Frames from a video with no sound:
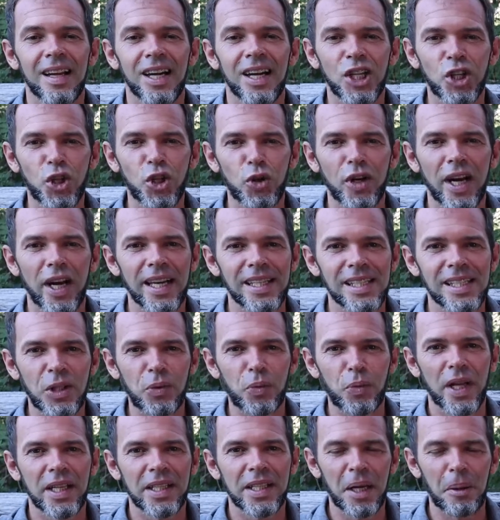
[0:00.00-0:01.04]
Hello guys
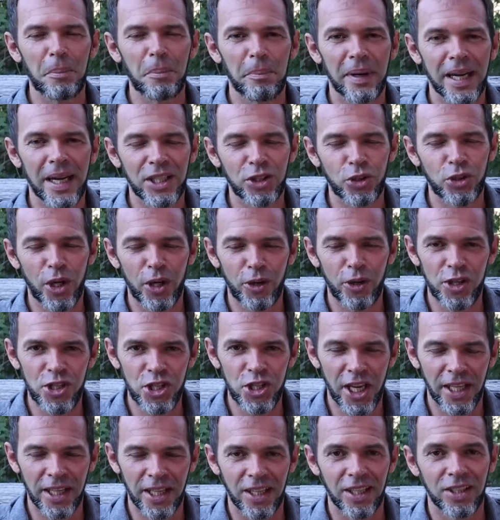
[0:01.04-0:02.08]
and welcome back to our
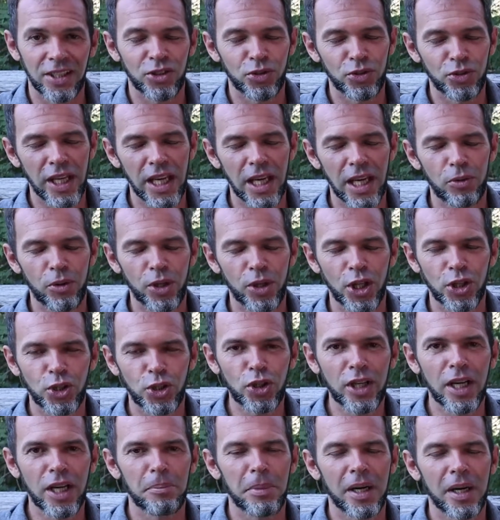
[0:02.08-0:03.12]
channel. Today I want to
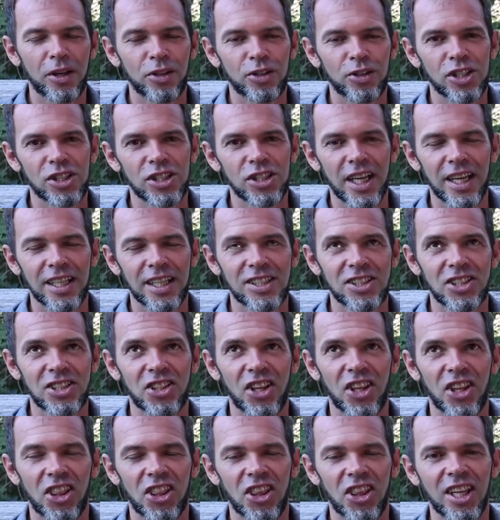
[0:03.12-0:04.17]
talk about
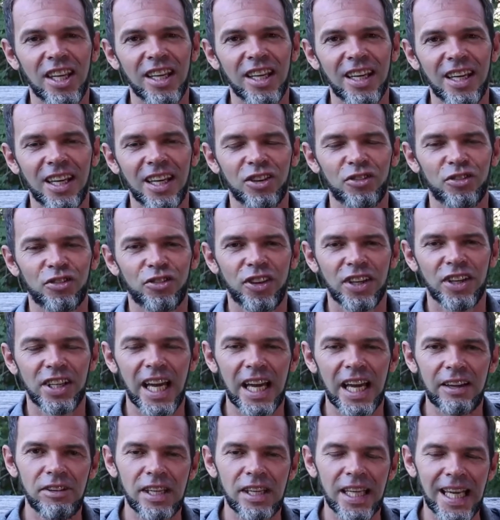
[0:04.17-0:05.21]
such thing in
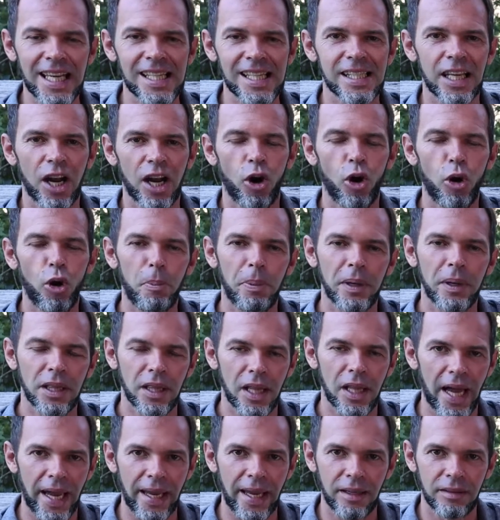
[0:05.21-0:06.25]
freediving as an open
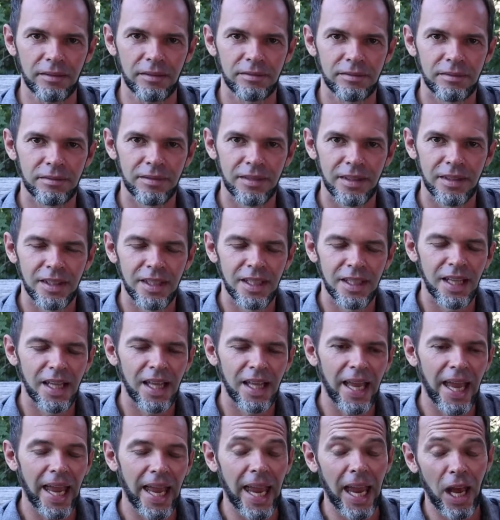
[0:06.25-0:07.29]
line
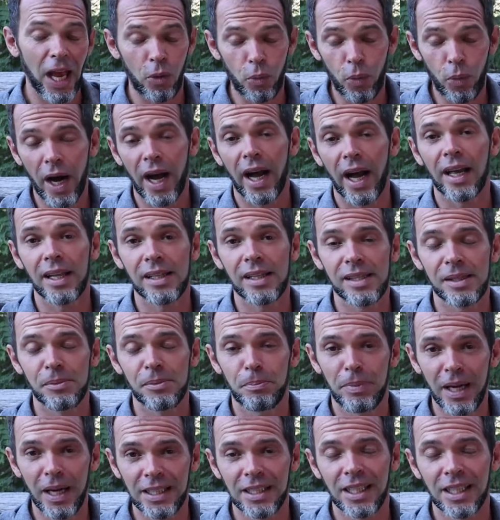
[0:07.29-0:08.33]
and why it's
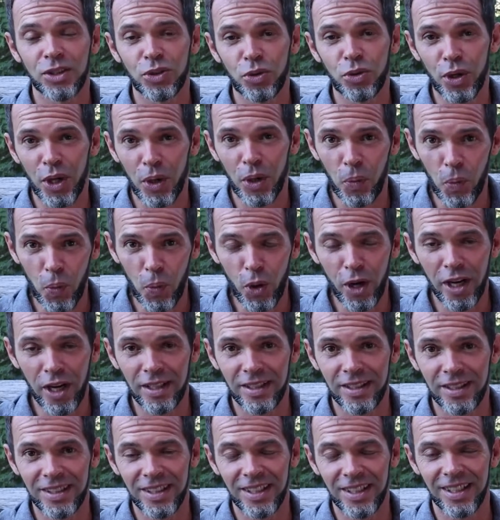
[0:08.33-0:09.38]
better to
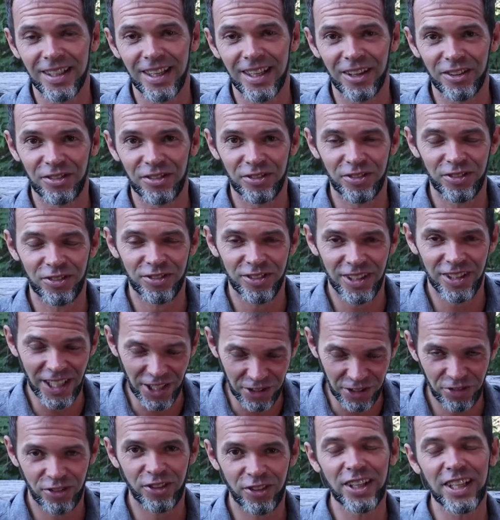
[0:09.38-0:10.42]
avoid
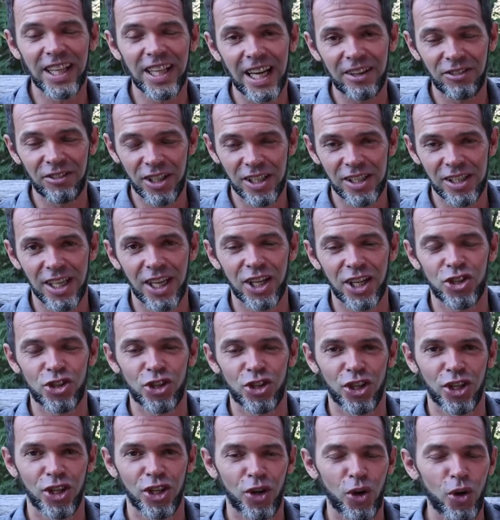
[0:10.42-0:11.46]
freediving
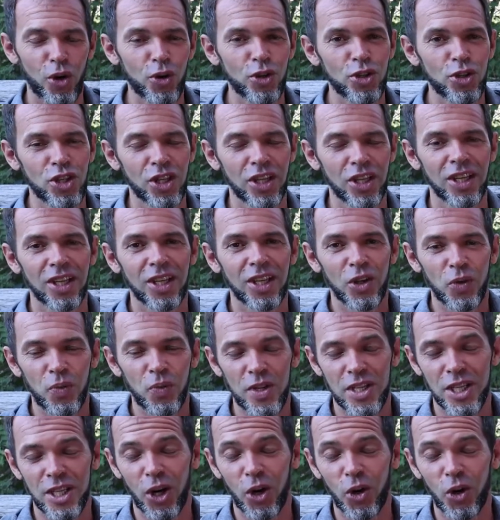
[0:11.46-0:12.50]
session in the ocean
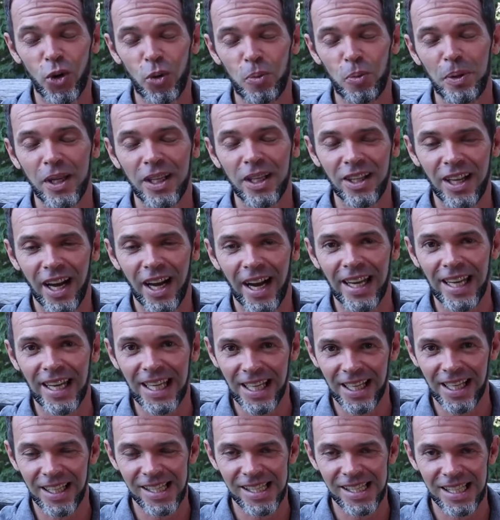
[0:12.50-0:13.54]
with an open line
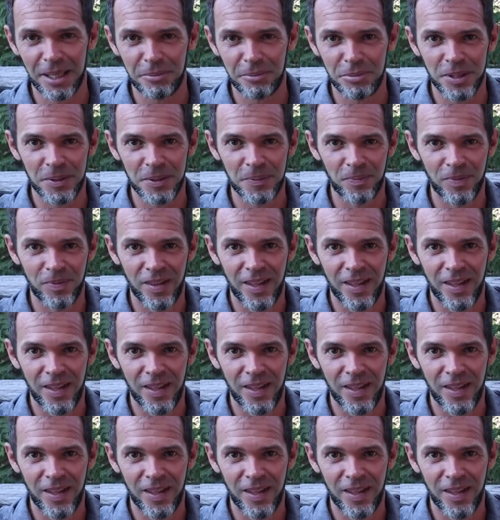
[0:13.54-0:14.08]
concept.